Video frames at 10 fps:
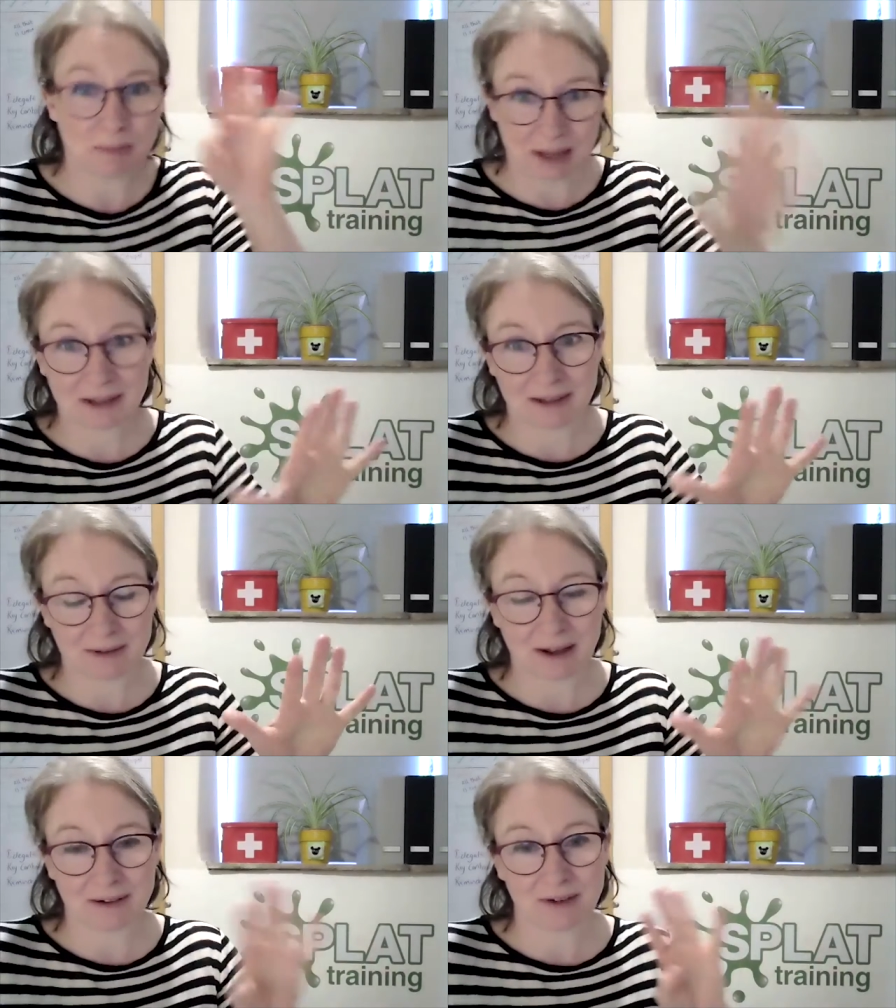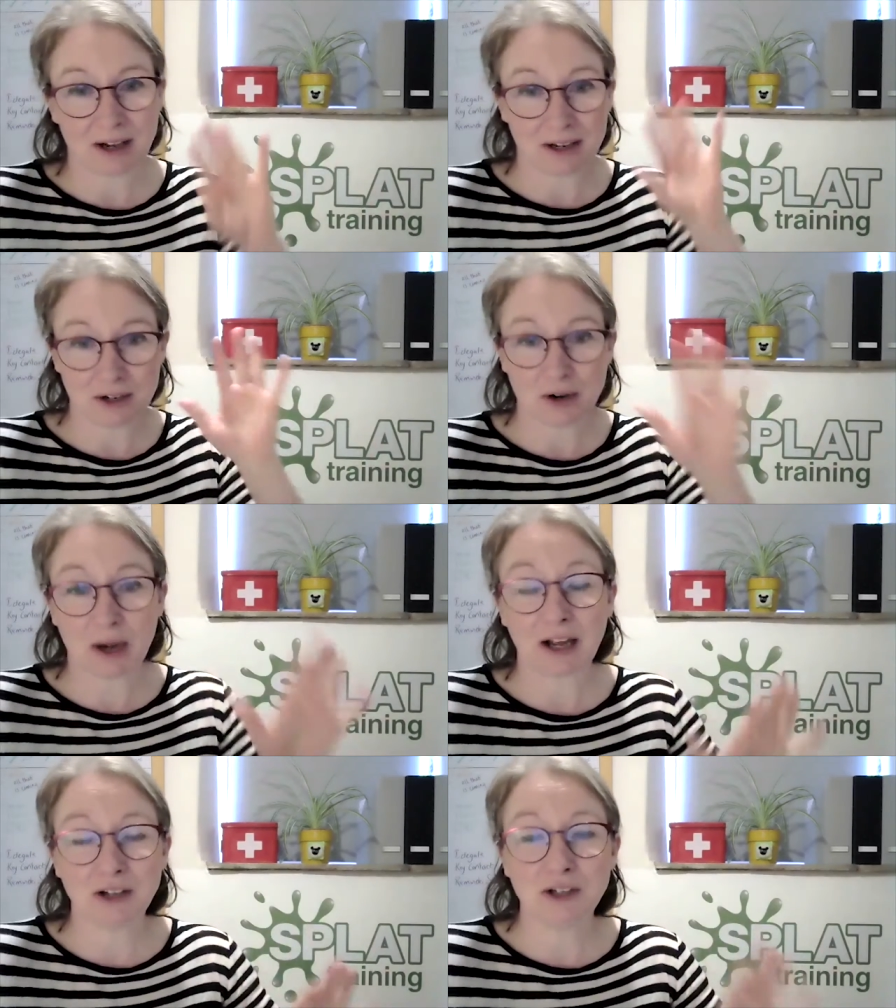bit that, you
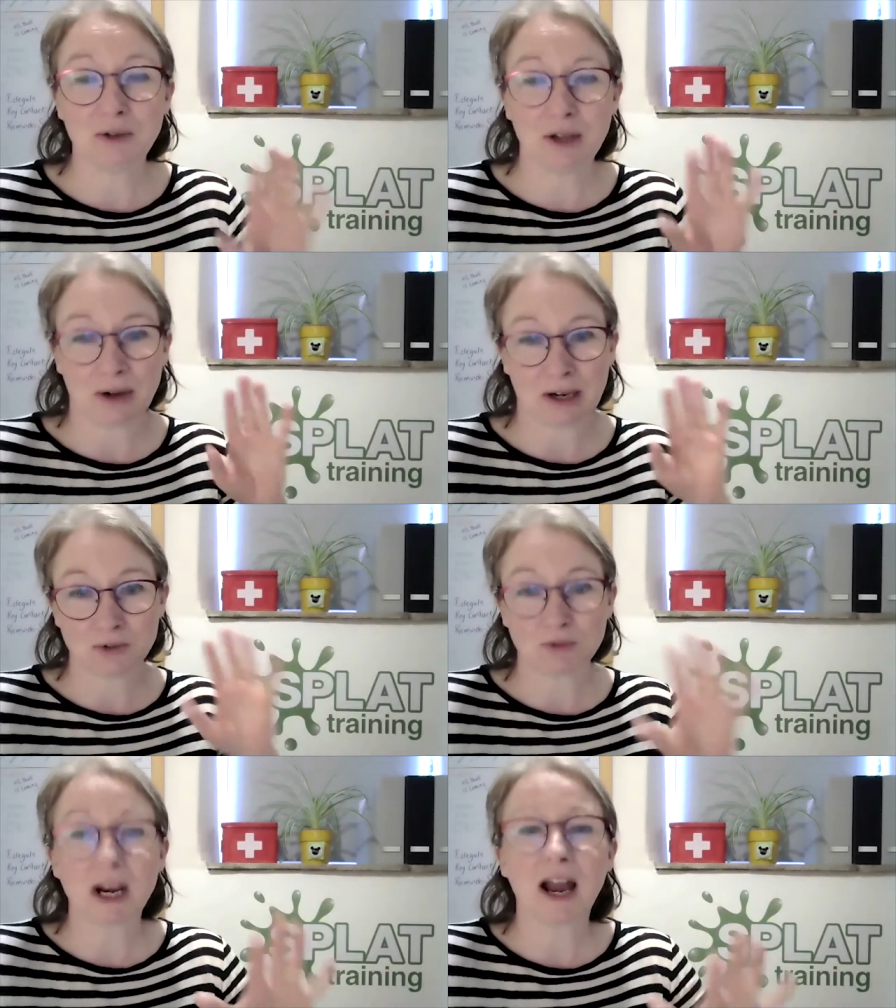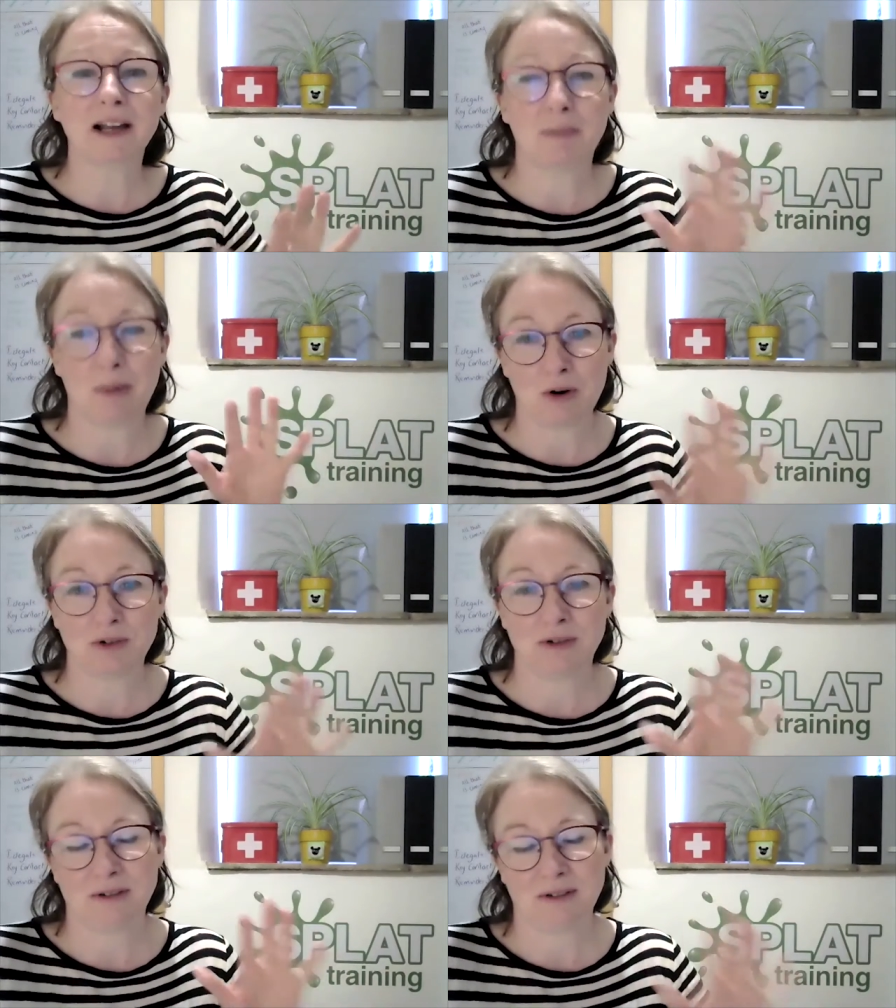know, I knew that I could rely
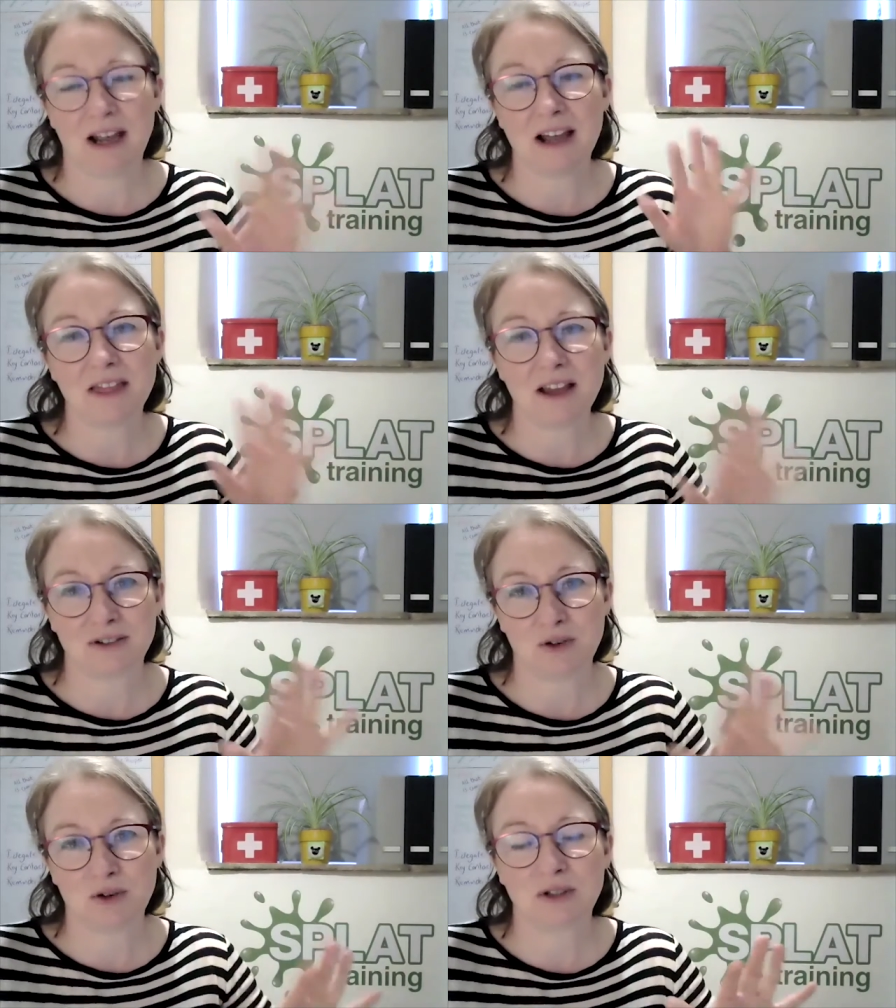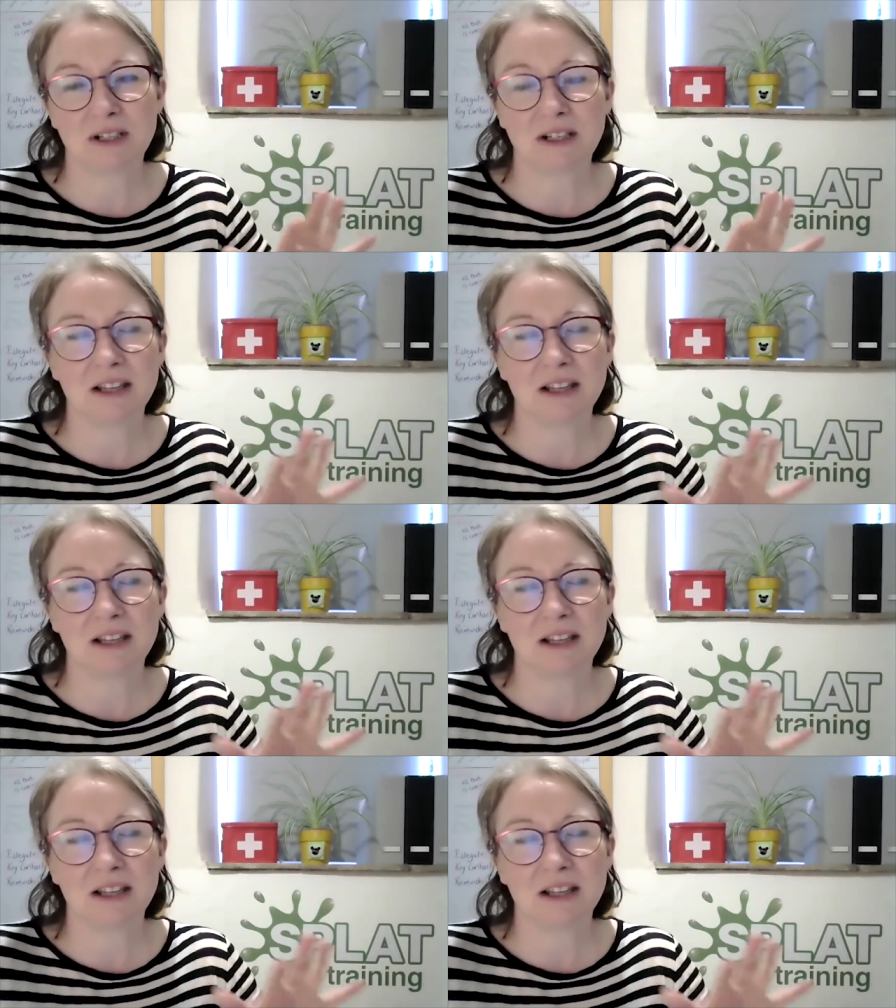upon getting that sorted.